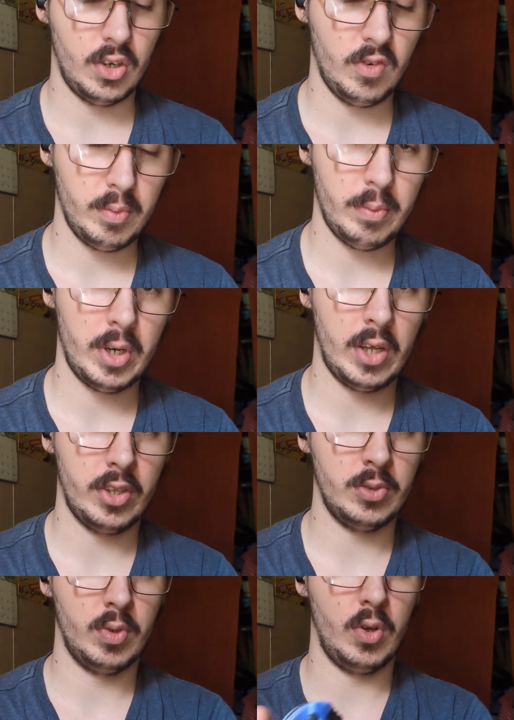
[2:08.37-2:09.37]
Don't remember how
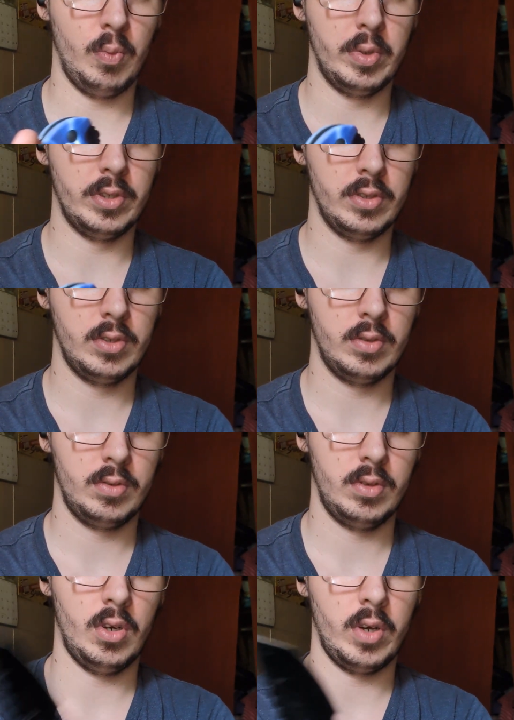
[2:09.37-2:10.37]
this one opens.
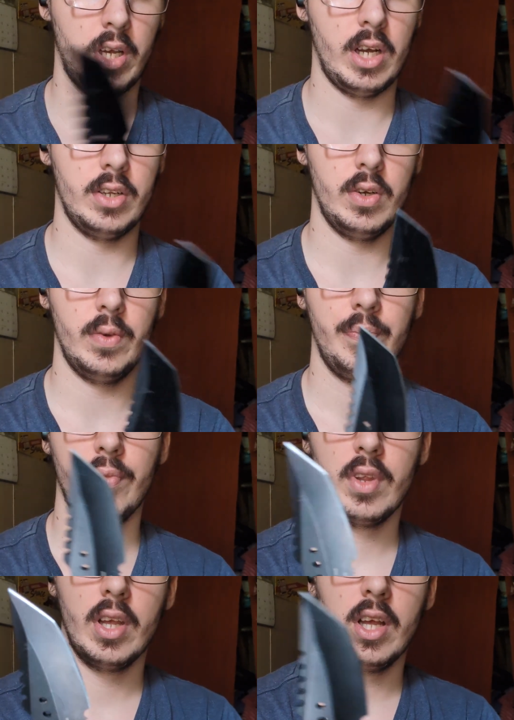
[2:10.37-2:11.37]
Oh yeah, I did.
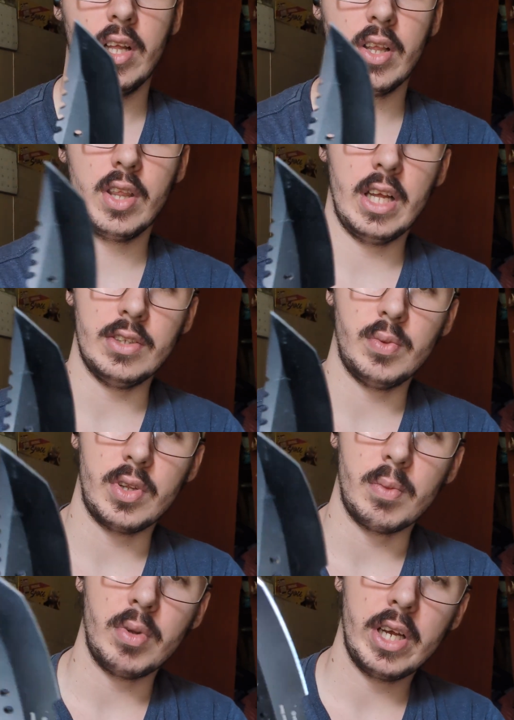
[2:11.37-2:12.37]
That's
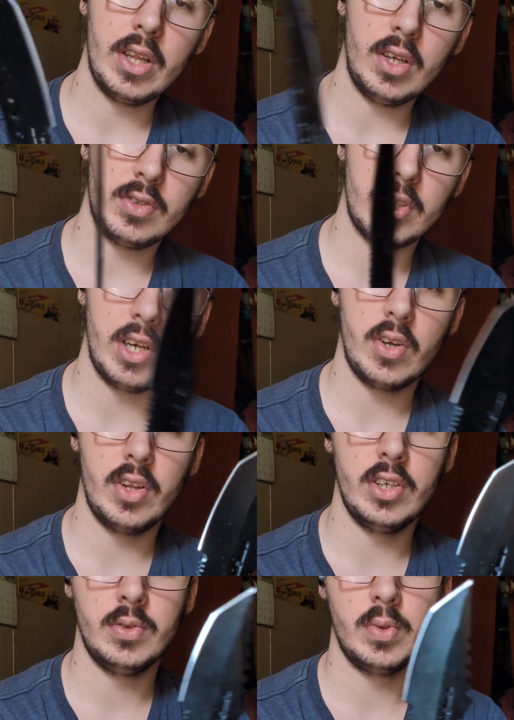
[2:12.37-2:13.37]
what the blade looks like
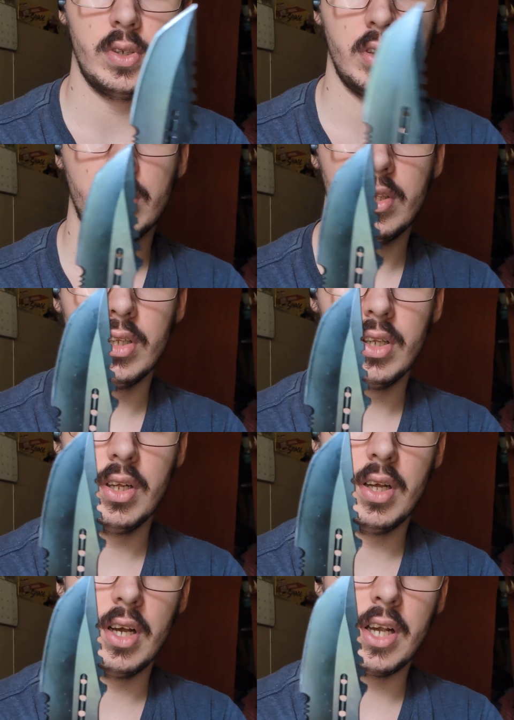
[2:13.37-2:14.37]
on this one.
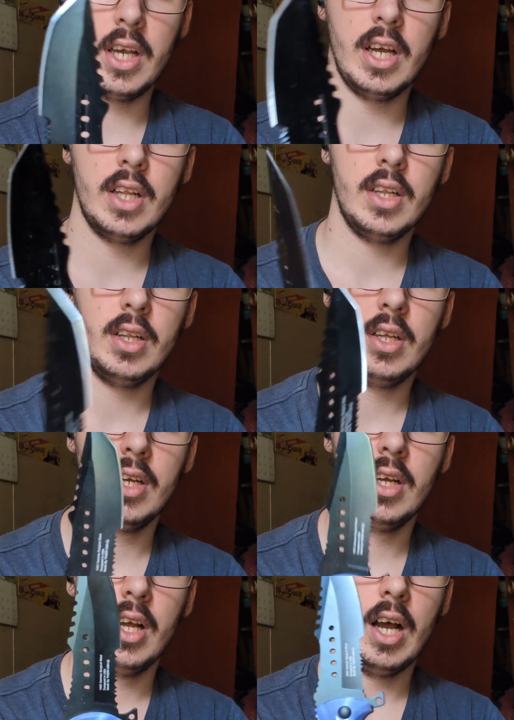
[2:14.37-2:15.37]
Again,
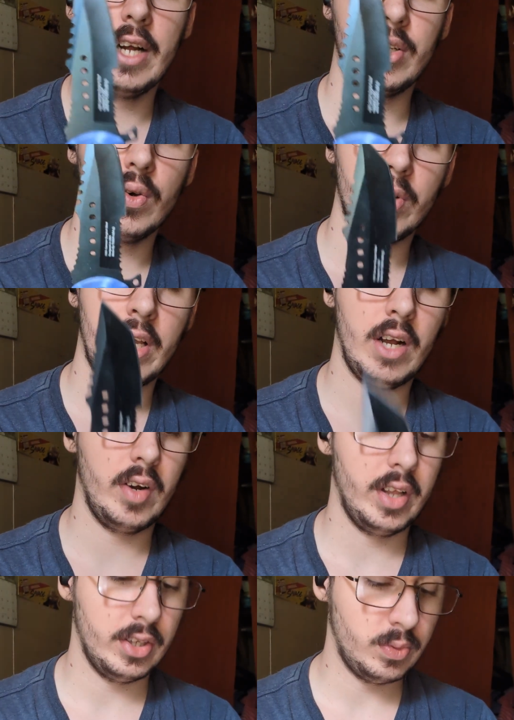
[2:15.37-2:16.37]
I don't
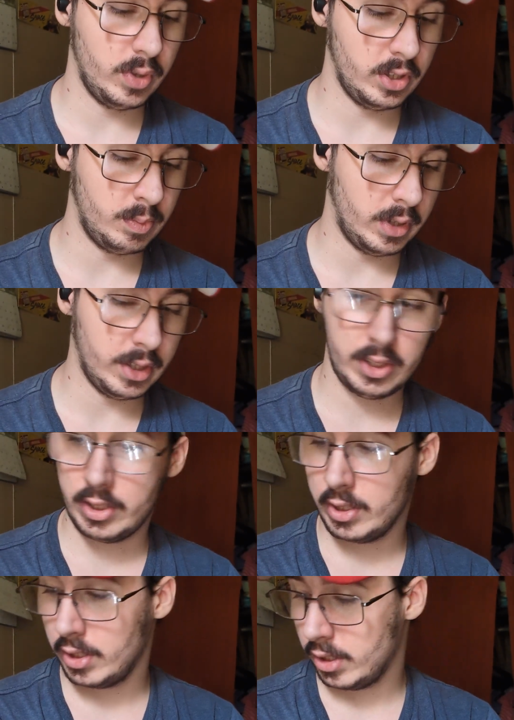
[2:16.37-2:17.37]
carry this one as
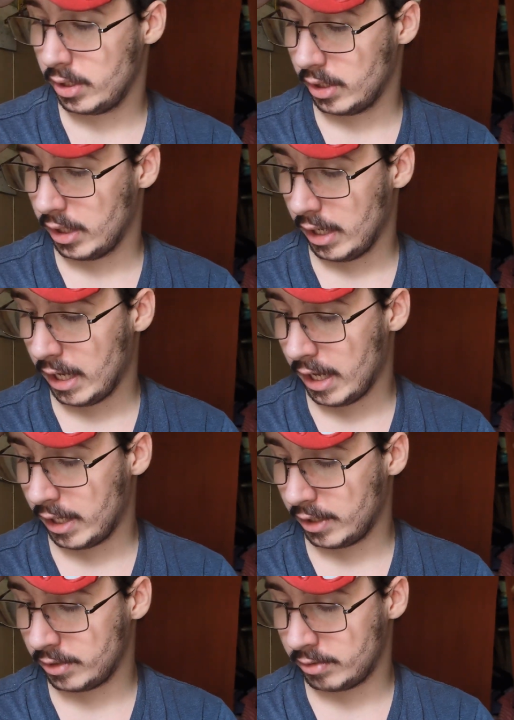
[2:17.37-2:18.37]
much
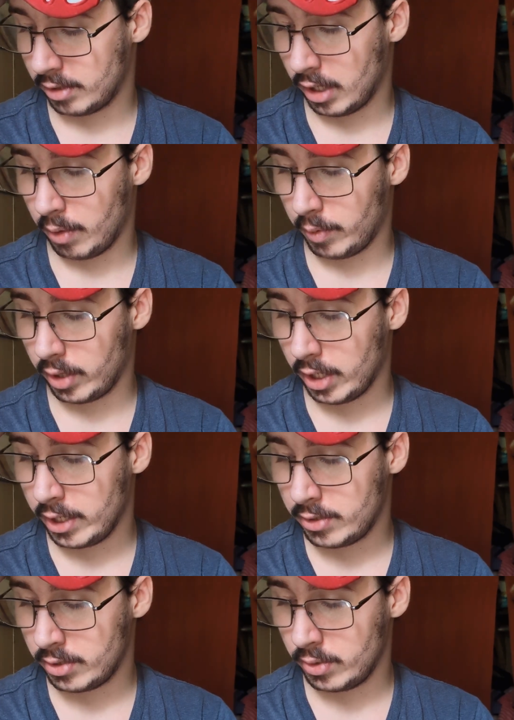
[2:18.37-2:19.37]
as I would
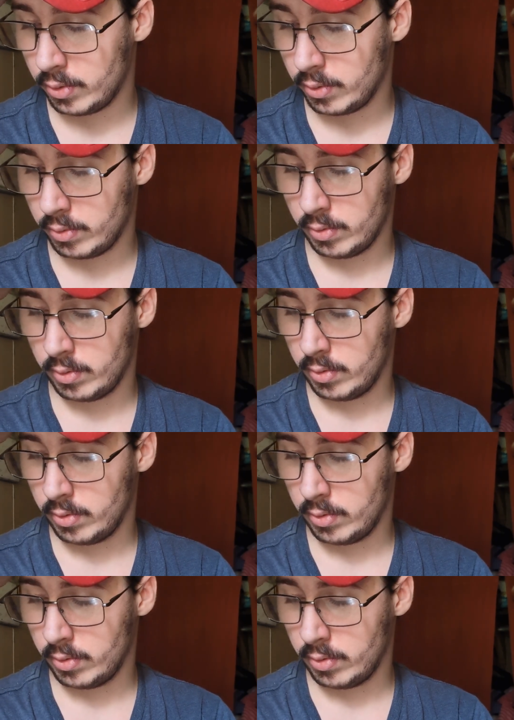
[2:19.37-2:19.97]
like to,